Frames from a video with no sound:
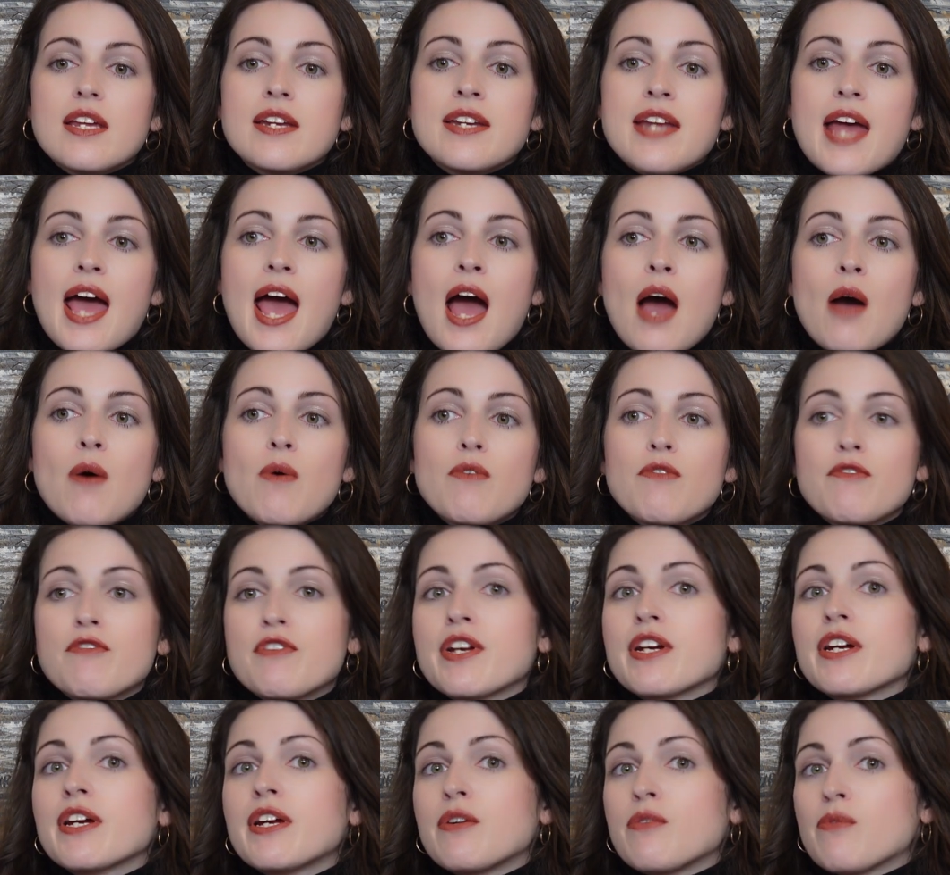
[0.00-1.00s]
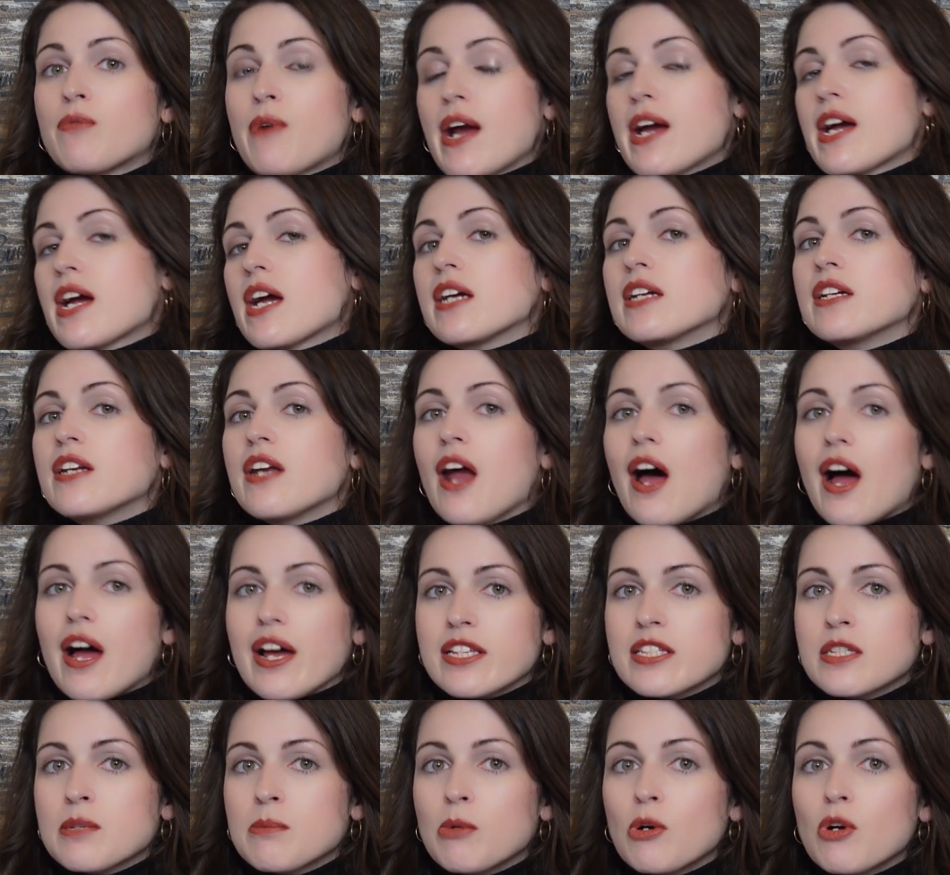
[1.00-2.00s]
now very
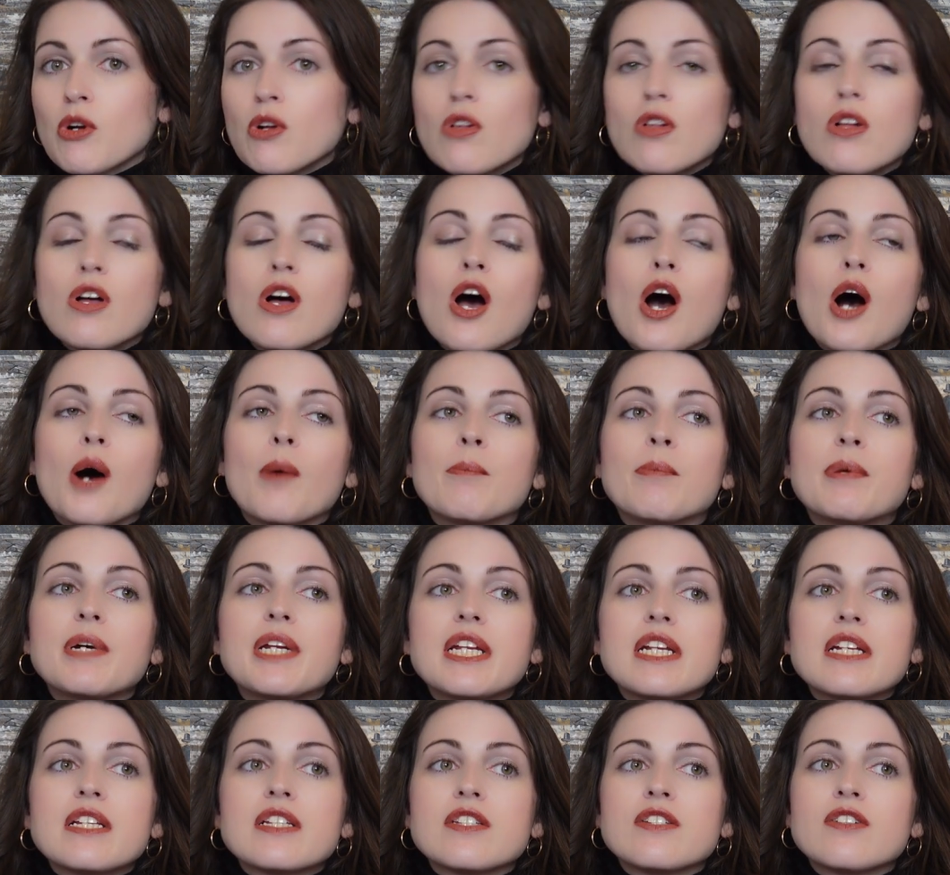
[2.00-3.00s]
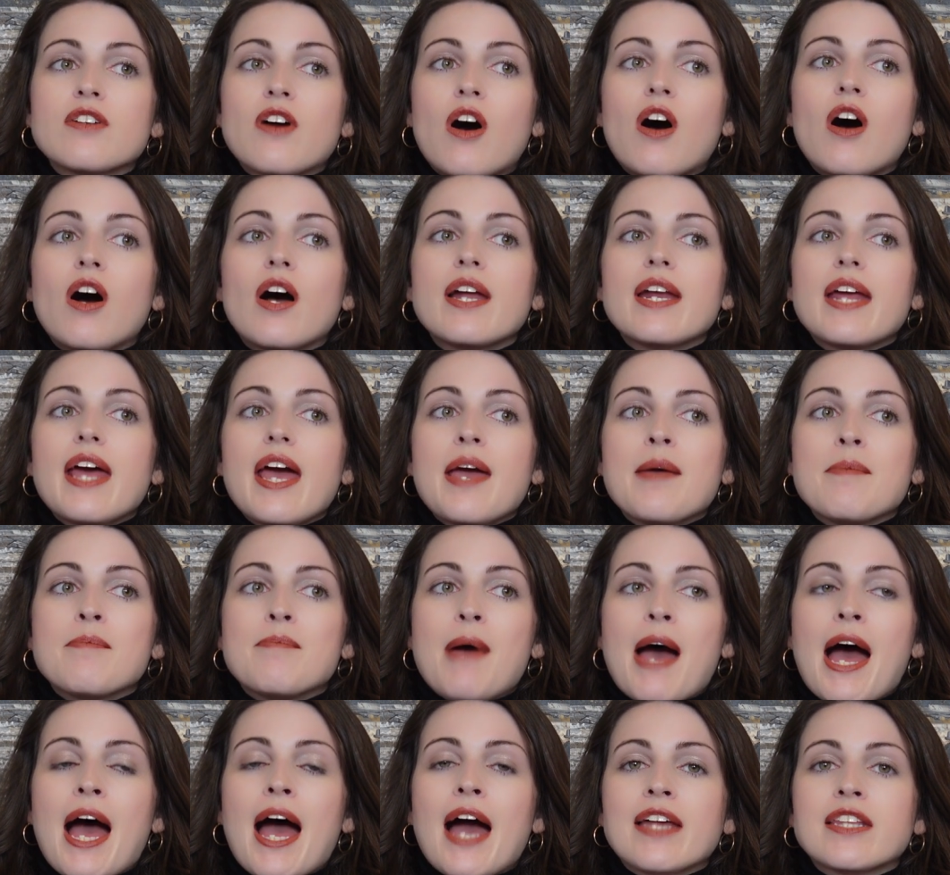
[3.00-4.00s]
recognizable, but it is not a
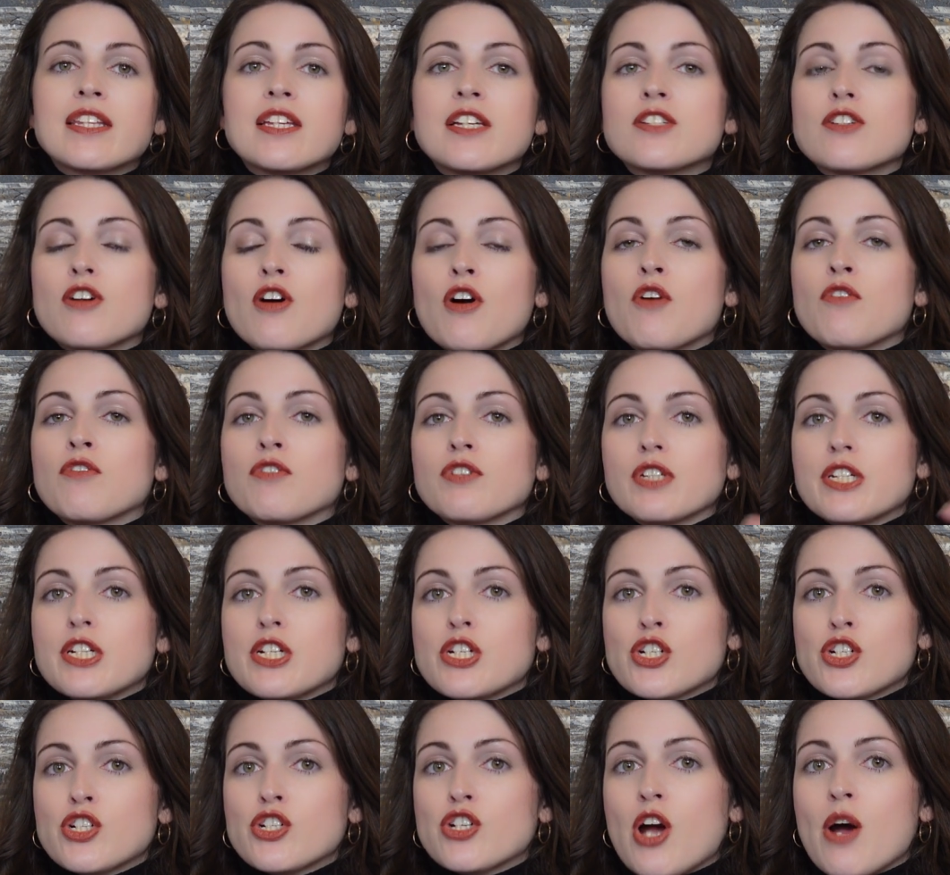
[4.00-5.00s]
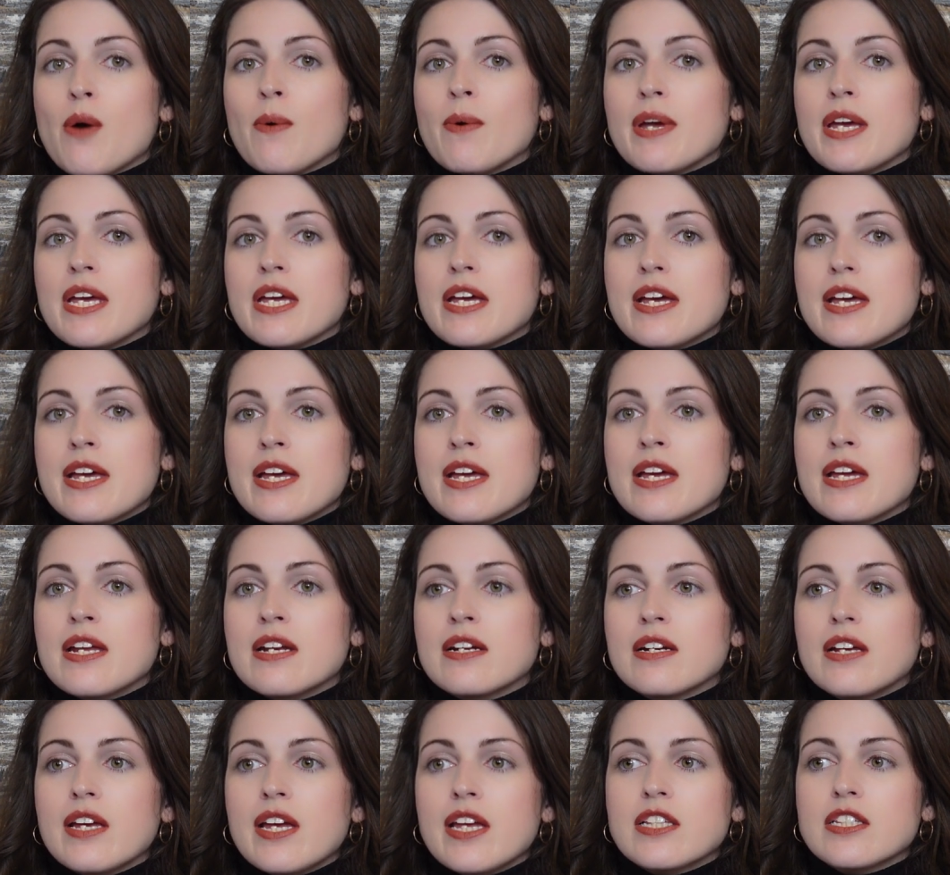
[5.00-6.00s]
bag that is overly showy
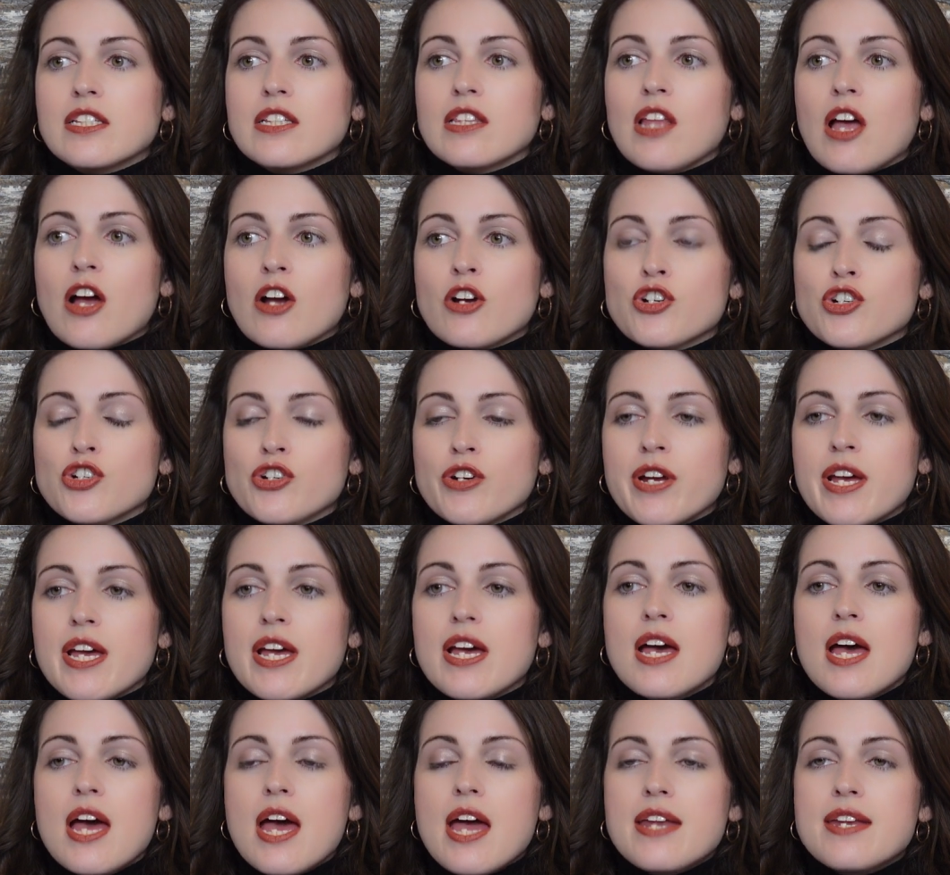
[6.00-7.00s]
in its luxury.